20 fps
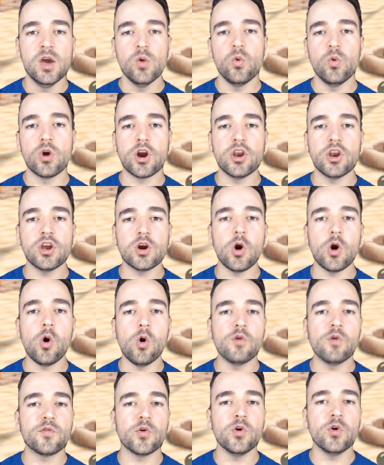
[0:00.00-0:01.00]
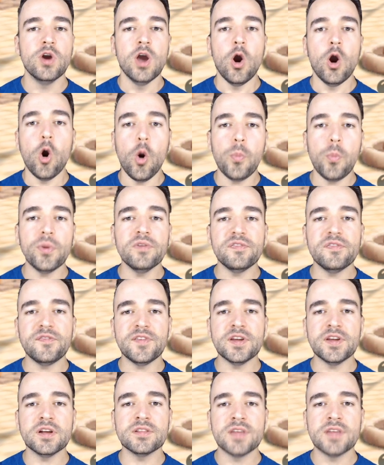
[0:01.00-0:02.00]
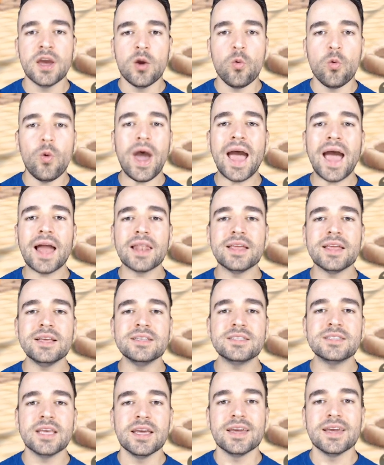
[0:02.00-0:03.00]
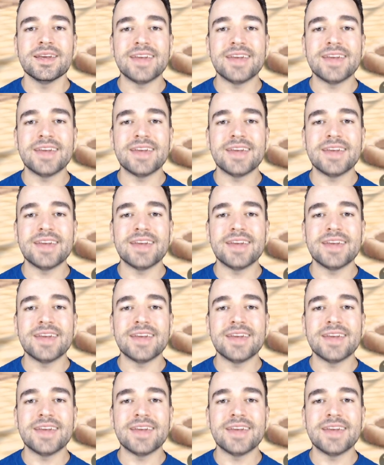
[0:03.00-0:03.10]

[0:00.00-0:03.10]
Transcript: We're gonna go over open field, rallies,